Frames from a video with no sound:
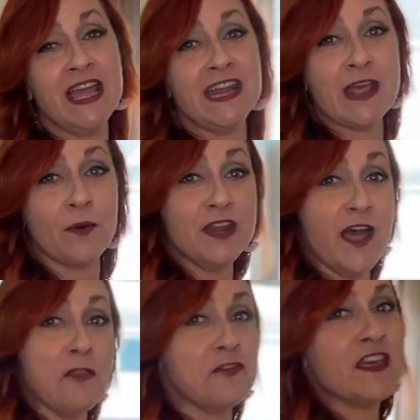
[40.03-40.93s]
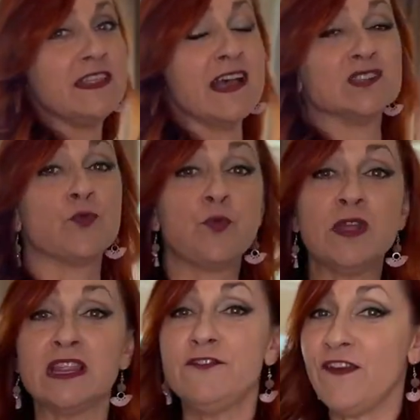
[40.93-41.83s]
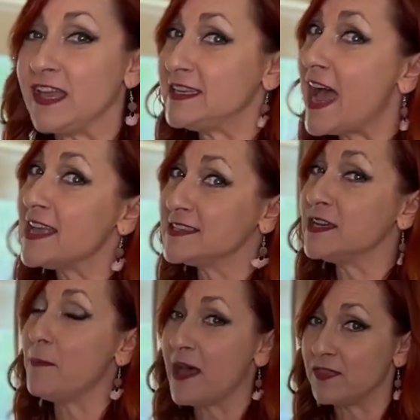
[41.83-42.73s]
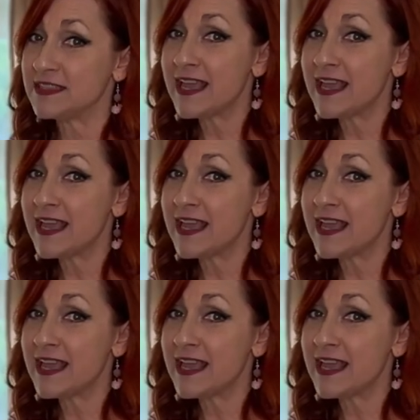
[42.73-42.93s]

Now, another thing that's really fantastic about this